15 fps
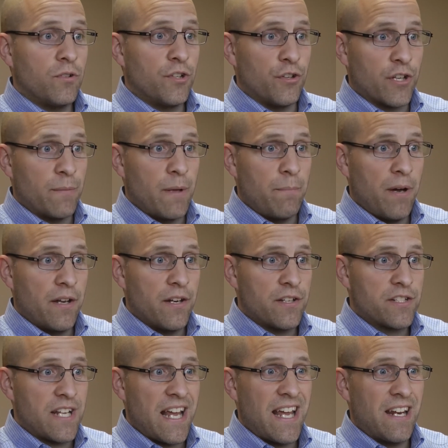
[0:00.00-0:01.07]
you're going to be
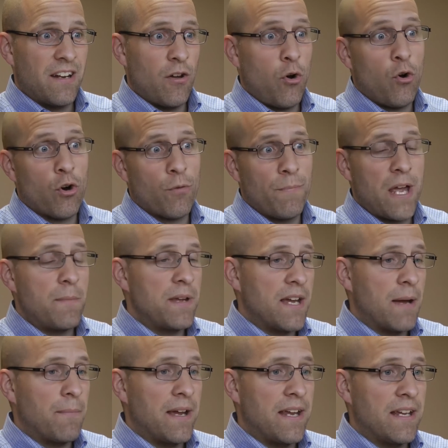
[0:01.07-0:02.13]
punished, or maybe
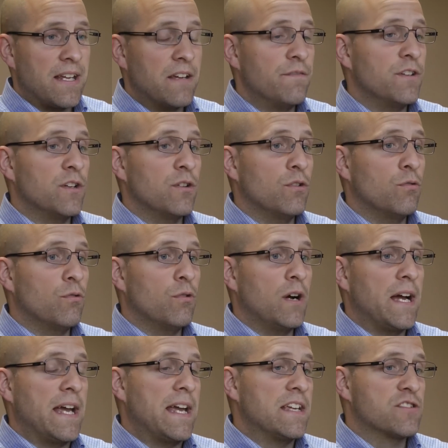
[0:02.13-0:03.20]
I may give
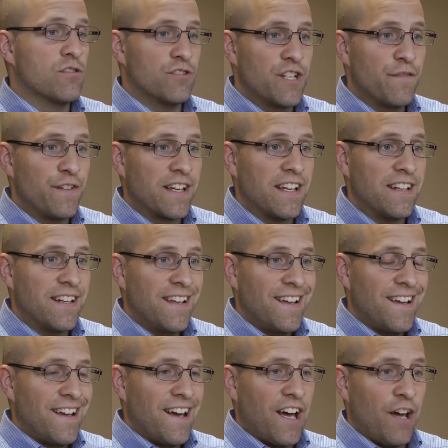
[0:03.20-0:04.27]
you a certificate
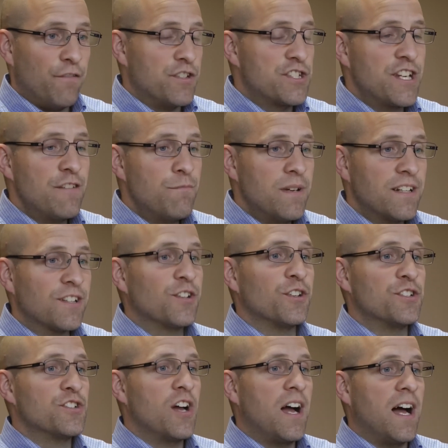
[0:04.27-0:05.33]
of achievement,
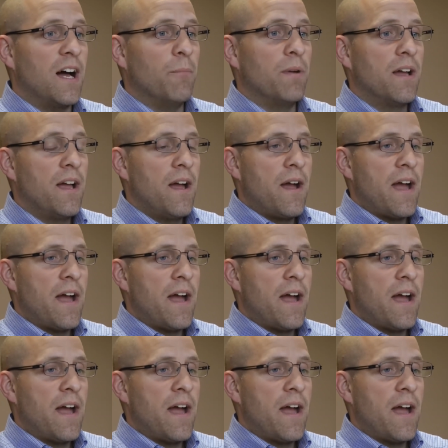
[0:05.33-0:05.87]
good job,